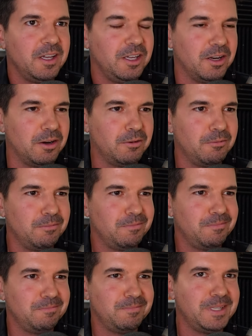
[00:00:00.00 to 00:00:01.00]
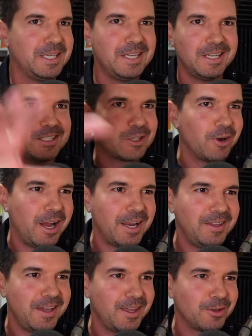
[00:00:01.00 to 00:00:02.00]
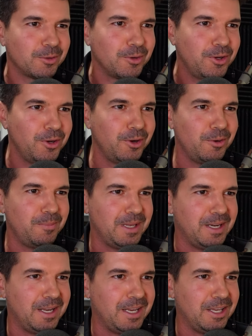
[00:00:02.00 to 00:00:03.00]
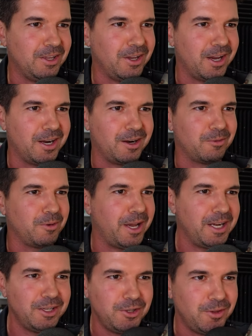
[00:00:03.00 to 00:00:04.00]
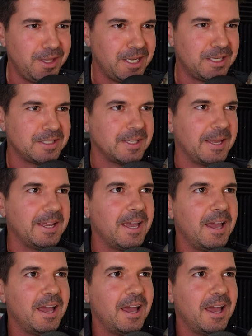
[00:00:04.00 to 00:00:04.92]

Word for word: you know, the kids crying in the other room and and you got to run and do this like